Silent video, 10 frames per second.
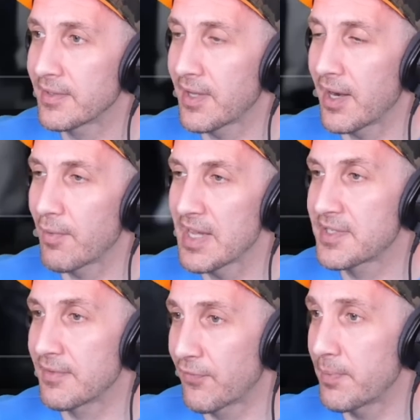got
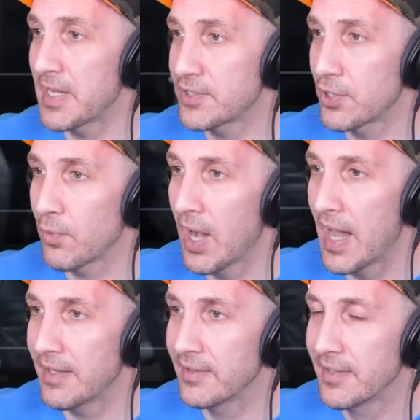arrested for being too
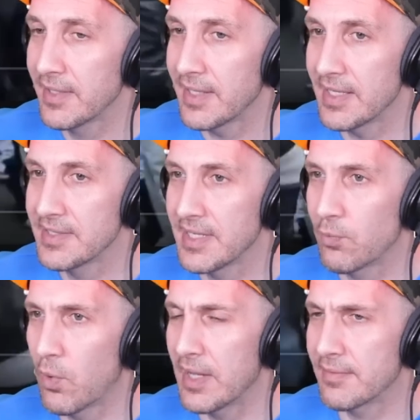hot and
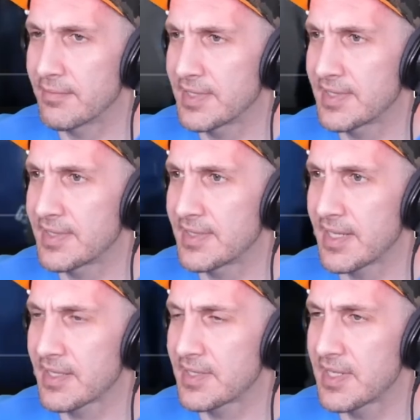did what, 6